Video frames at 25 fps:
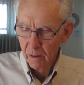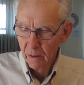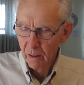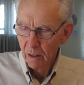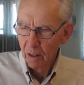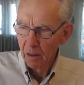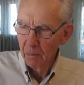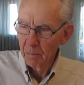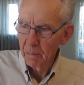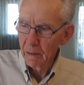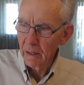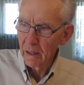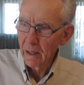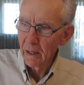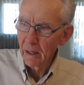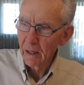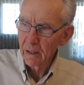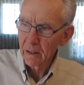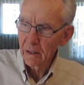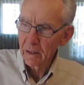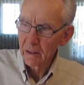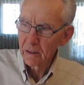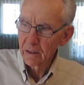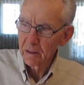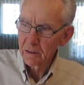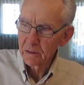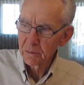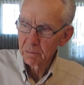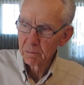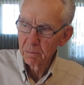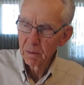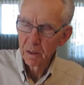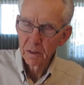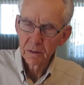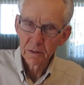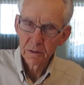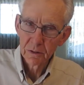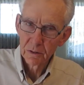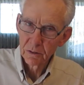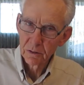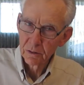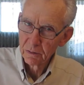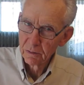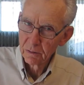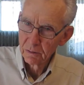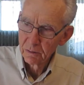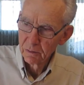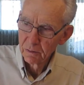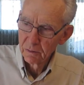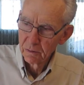about as much
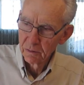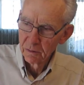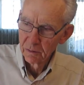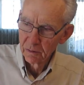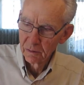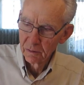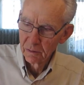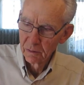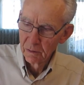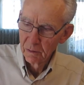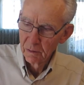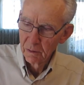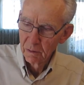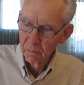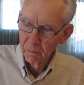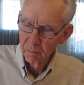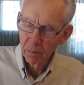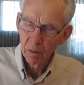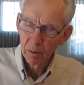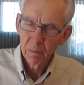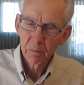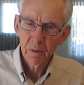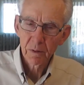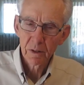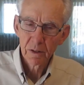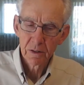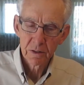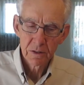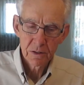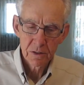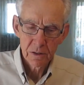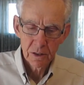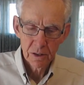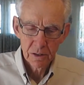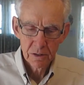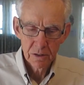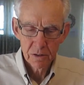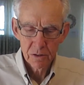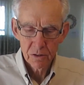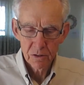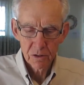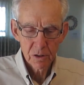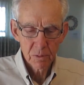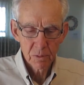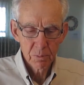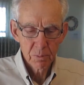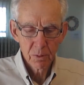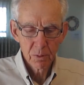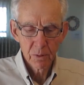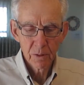pumpkin seeds as you
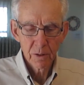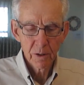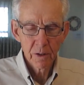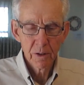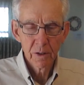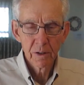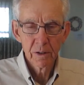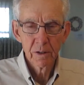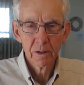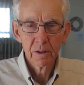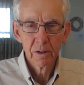put in